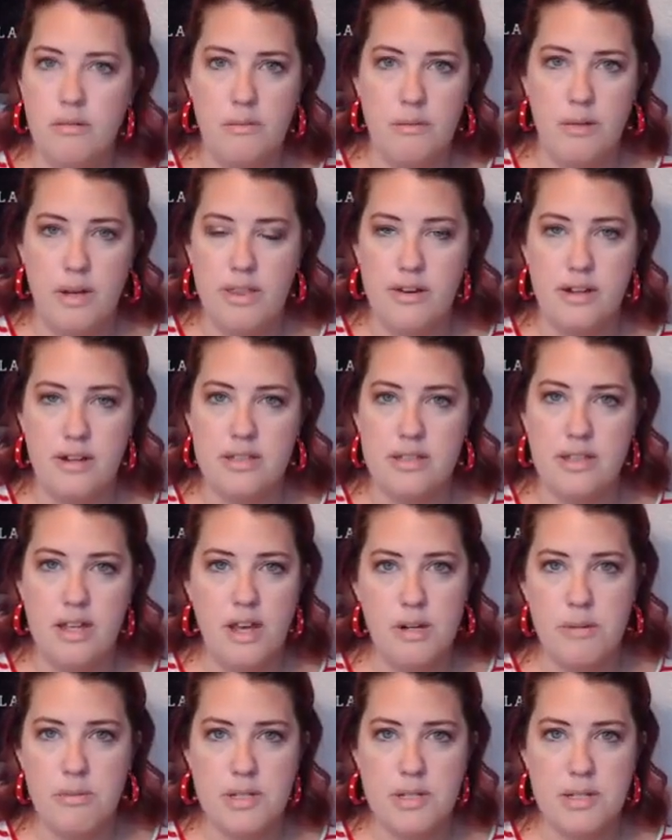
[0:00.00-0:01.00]
whether it's
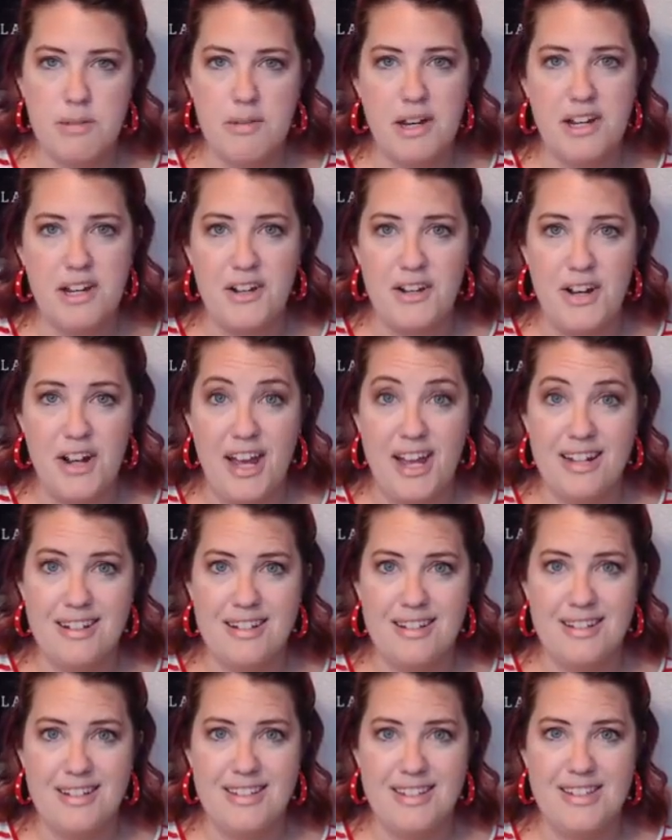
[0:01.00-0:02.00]
100% ready or not.
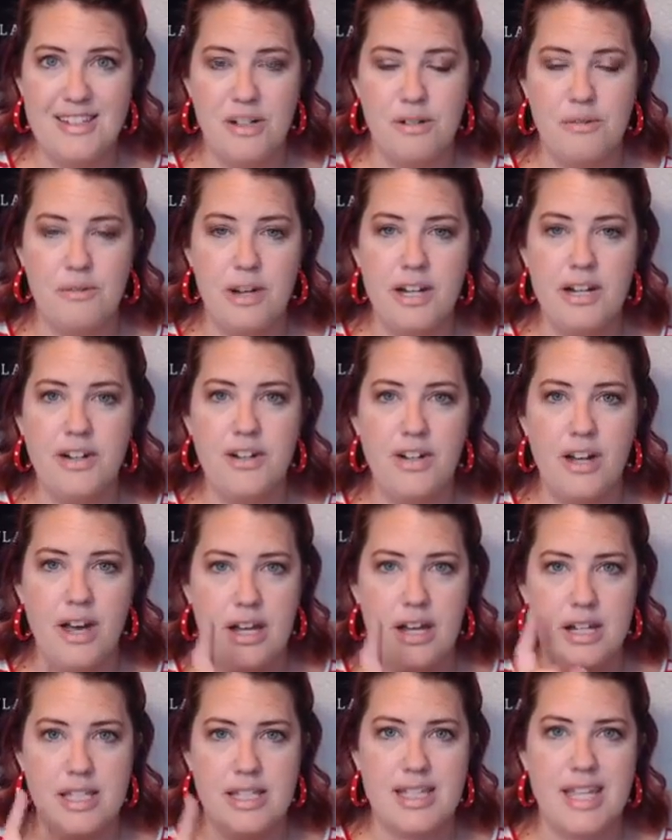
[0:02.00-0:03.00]
So ready or
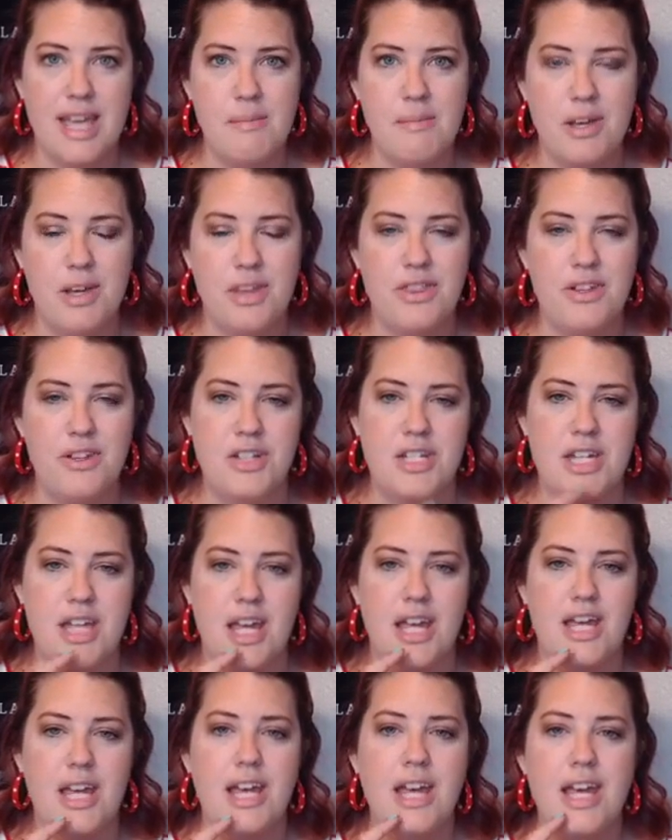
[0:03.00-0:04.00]
not, it's coming on
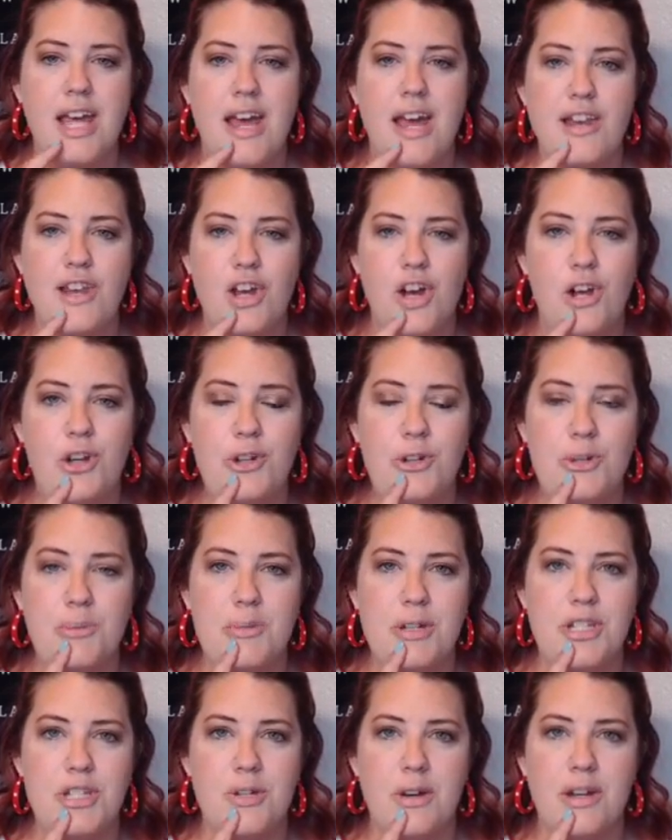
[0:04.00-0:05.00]
Thursday, and y'all hold
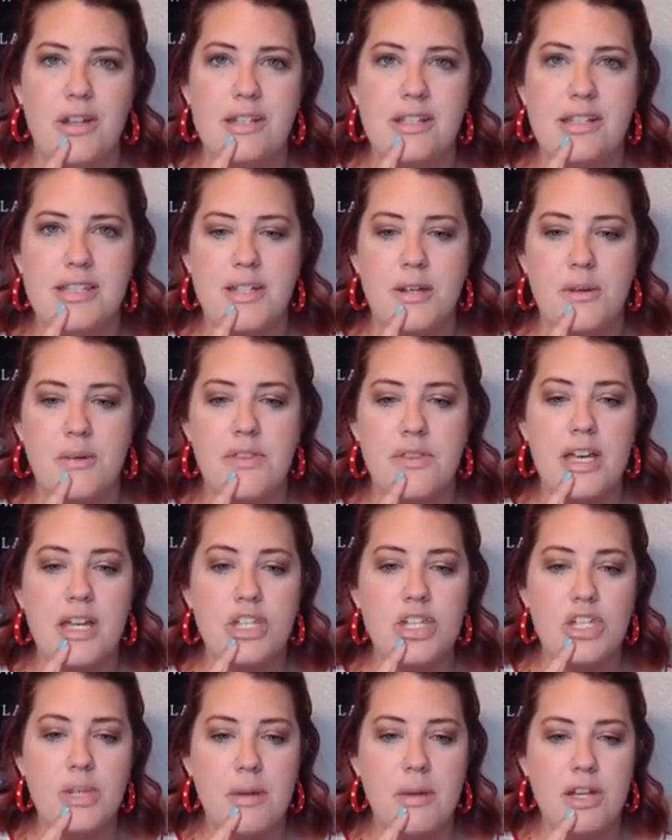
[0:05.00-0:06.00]
me to it. So
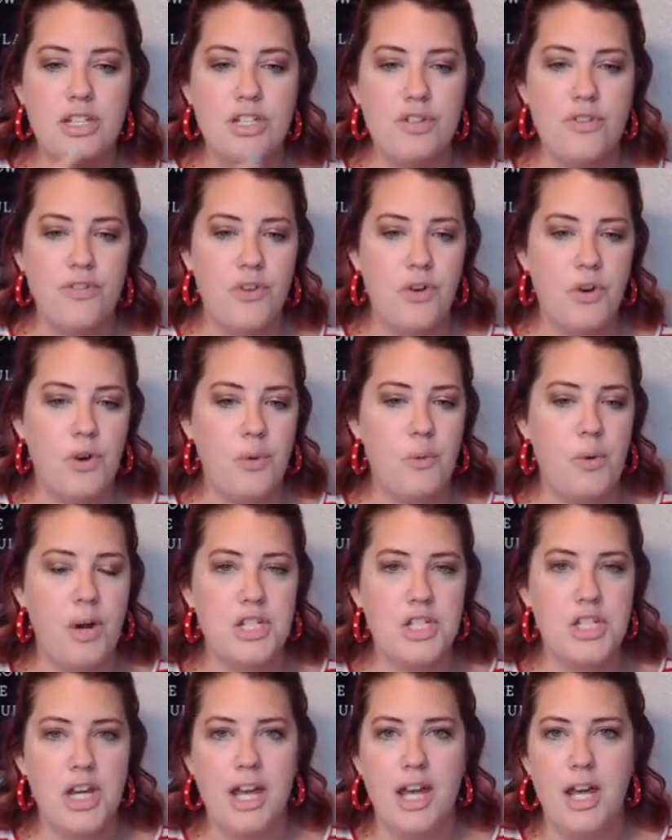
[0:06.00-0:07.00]
thanks so much for
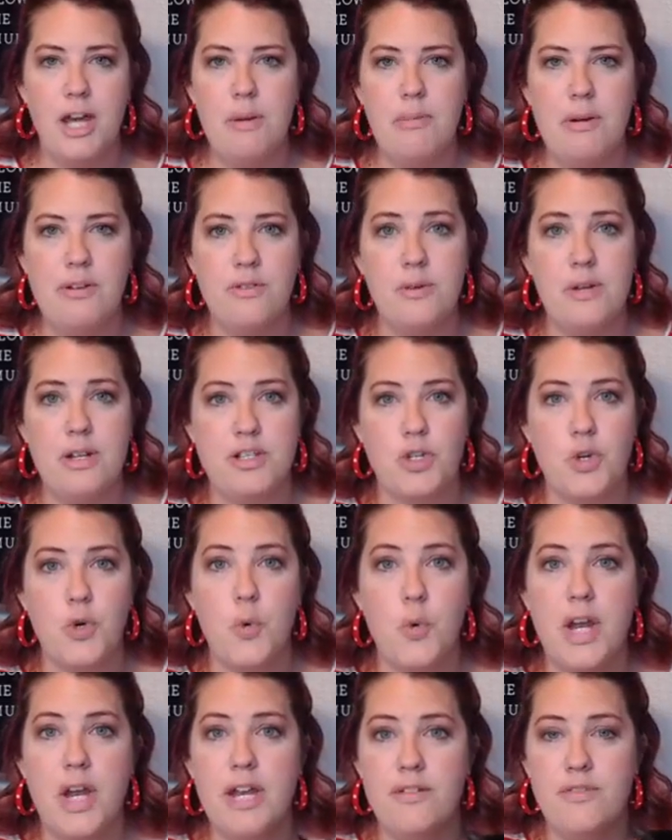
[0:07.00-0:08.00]
watching. I hope everyone has a
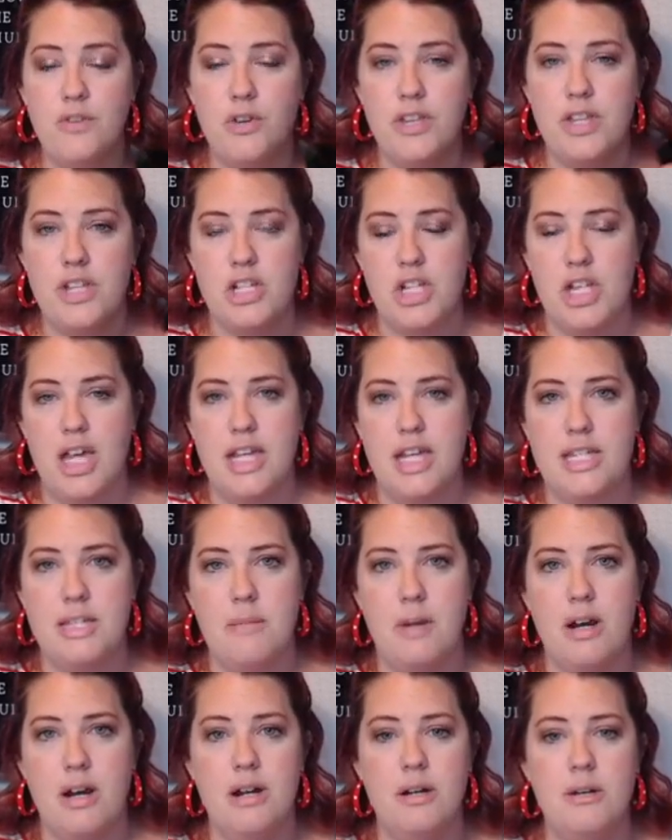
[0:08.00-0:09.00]
great 4th of July
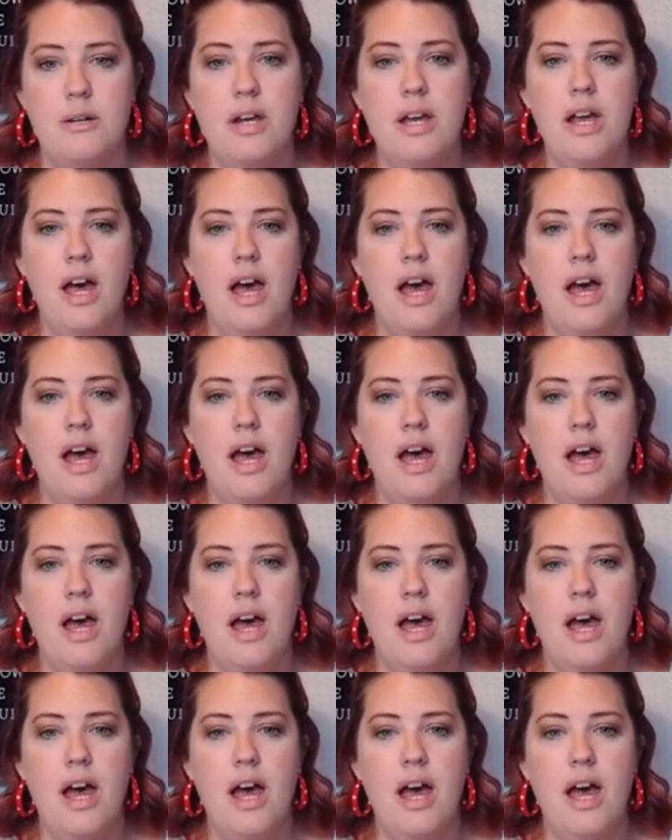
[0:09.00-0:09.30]
tomorrow.